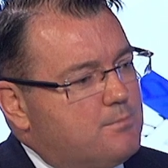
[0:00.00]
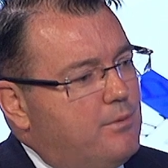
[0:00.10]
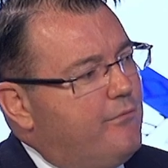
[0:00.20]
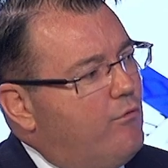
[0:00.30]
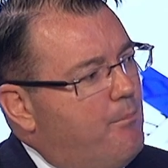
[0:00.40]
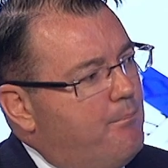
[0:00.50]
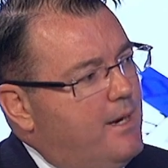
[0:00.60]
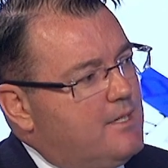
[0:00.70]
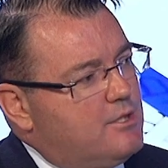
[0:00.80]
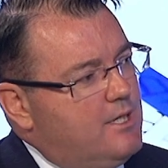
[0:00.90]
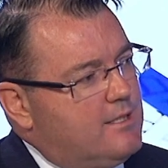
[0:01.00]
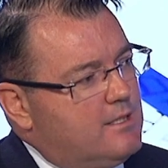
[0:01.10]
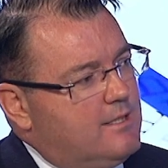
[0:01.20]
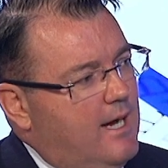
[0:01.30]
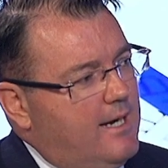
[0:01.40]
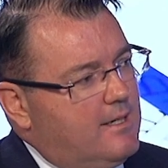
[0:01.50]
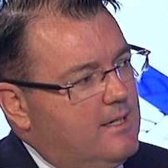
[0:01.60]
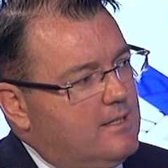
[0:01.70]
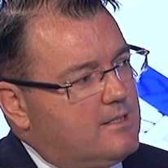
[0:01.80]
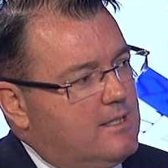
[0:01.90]
performed best year to date
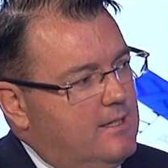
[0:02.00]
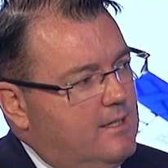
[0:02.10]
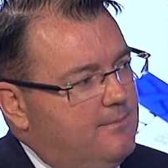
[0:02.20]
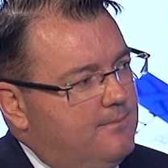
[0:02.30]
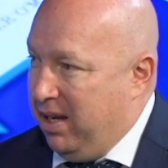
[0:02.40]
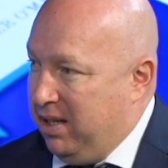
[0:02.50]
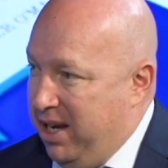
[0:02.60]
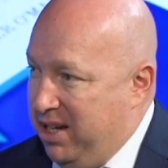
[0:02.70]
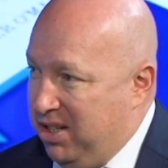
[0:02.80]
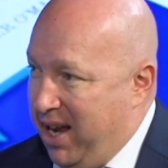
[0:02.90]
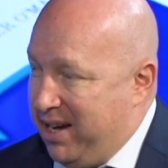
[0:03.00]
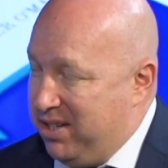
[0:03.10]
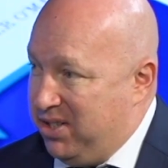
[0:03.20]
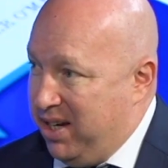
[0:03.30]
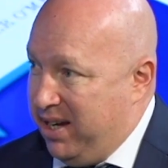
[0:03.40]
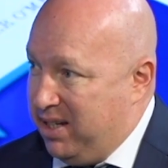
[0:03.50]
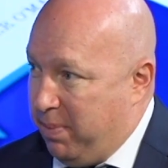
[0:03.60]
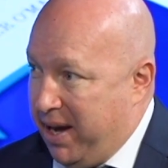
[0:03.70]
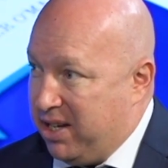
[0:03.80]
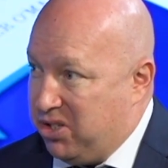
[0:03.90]
in Sydney? Year to date in Sydney has
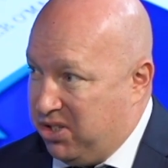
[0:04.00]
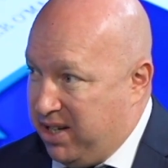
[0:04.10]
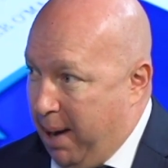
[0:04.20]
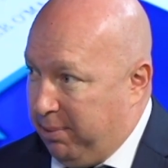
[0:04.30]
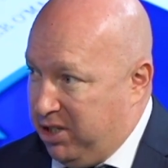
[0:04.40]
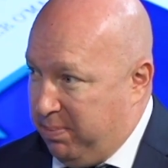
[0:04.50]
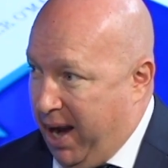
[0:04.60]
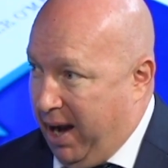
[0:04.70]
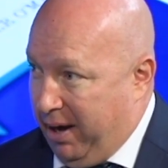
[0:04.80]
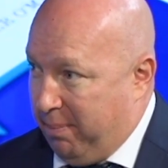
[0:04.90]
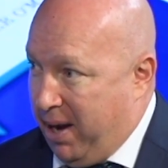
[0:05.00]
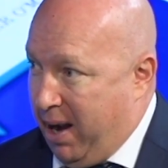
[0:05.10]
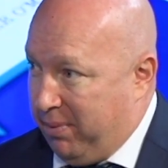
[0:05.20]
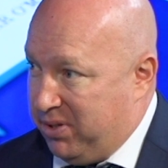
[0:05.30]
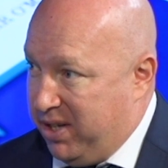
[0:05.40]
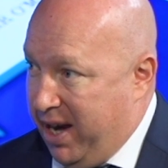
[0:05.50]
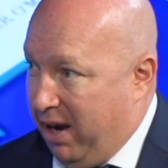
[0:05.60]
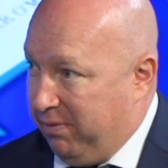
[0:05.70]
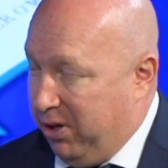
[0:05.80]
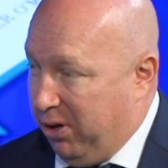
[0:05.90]
been established apartments in
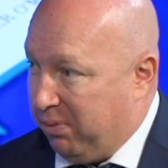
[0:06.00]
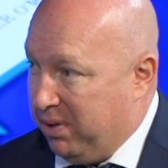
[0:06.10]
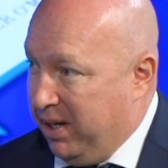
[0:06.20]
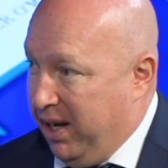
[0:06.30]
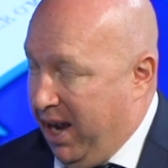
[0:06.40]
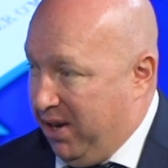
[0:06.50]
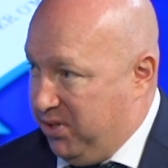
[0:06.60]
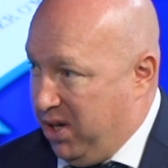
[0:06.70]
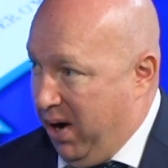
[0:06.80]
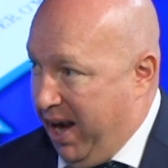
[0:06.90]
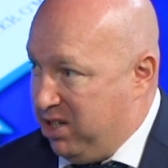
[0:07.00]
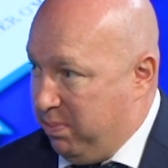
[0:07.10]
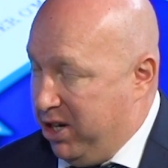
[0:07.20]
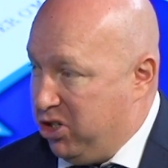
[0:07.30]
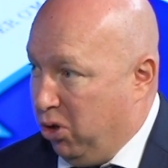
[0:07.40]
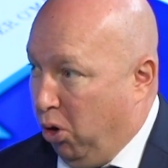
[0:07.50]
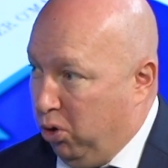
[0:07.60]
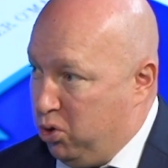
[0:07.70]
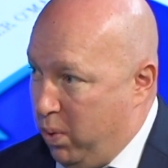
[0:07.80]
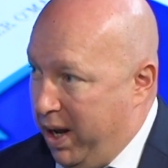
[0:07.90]
our view. So as mentioned,
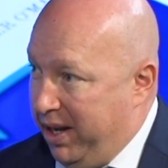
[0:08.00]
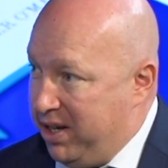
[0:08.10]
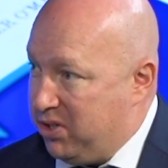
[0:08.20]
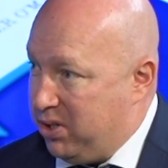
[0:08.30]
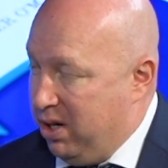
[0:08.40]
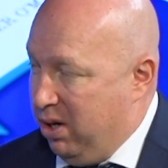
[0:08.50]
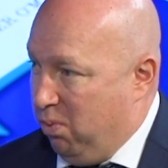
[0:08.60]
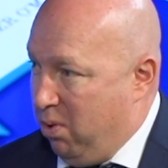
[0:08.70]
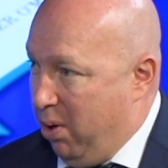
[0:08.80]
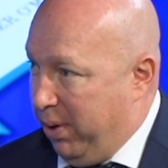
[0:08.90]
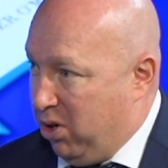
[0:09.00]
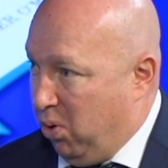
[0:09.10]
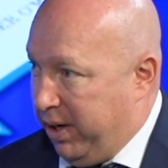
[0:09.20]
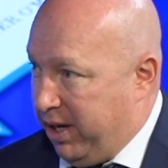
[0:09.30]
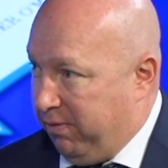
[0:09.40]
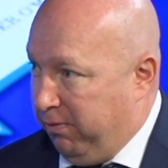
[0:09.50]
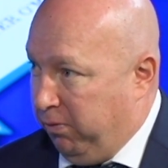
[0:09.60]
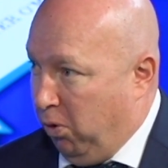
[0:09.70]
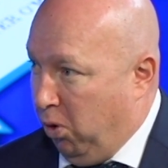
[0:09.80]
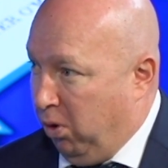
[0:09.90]
all dwellings, we're recording a
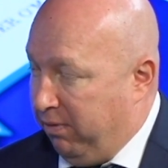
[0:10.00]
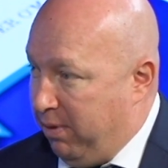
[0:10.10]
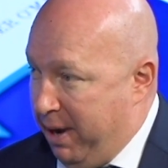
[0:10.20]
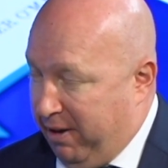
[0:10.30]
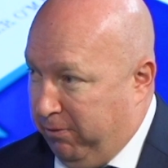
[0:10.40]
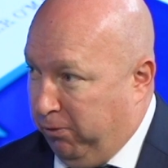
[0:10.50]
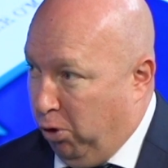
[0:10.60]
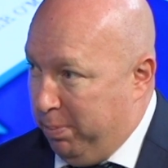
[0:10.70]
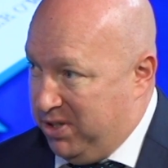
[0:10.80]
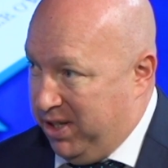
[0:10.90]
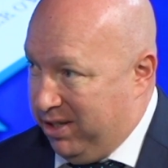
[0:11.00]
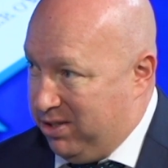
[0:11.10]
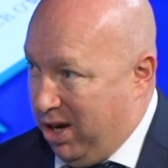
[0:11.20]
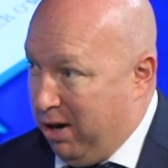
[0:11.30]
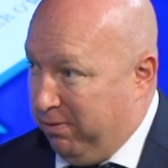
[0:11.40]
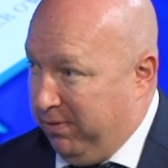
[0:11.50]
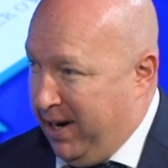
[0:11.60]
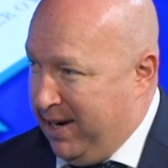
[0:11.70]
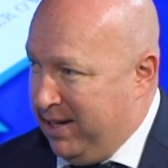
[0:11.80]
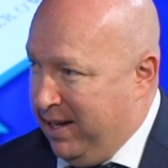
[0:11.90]
fall of about 4% so
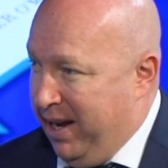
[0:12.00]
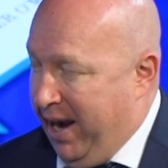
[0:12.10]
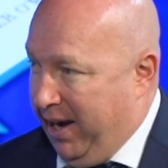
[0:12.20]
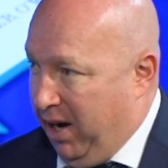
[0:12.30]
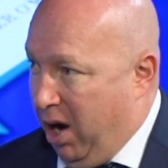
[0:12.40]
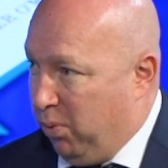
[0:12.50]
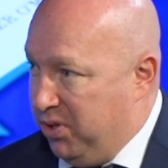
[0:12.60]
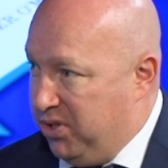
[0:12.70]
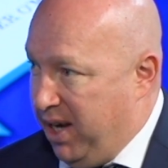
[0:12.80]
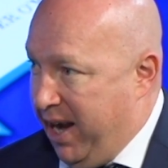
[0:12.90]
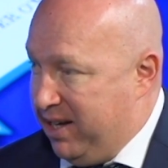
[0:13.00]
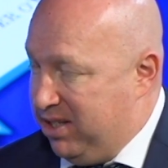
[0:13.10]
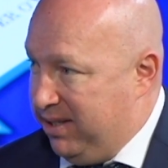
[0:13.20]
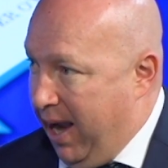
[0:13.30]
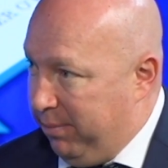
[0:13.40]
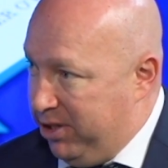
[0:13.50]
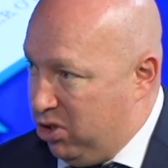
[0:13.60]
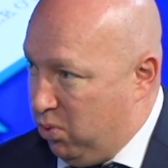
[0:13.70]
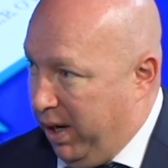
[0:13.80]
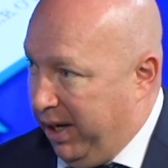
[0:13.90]
far. And I would say
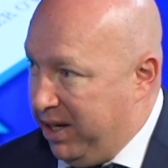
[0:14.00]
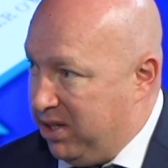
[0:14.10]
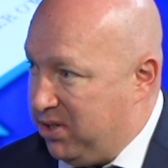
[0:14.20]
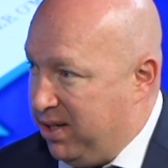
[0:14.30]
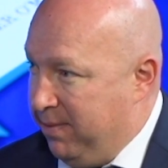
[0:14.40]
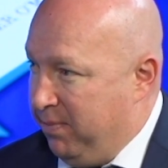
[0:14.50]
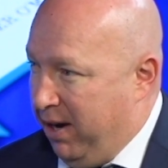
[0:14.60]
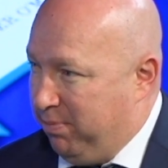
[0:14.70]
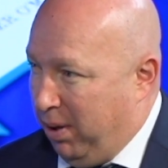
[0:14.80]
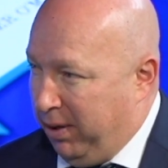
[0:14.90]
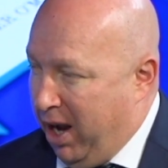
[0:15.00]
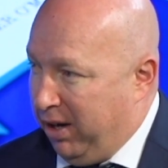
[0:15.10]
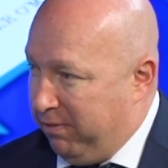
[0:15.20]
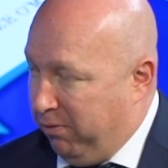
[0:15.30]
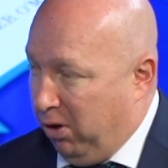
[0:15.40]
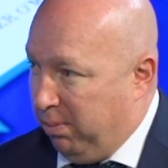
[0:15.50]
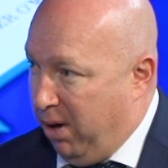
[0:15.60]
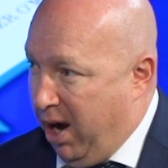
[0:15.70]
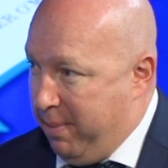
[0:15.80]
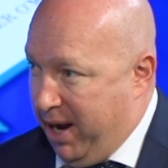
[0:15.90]
established dwellings have probably only fallen
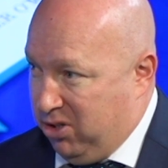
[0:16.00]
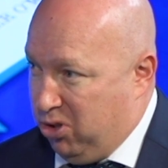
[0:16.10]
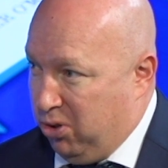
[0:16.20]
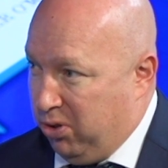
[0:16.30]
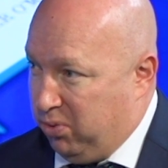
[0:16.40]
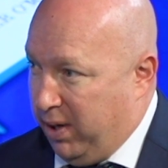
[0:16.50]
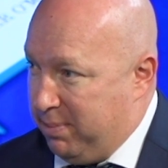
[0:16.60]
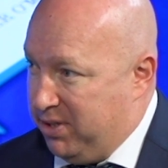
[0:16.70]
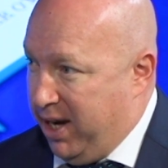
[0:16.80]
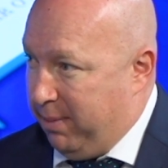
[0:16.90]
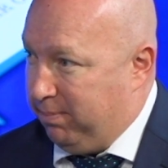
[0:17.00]
by about 2 to 3%.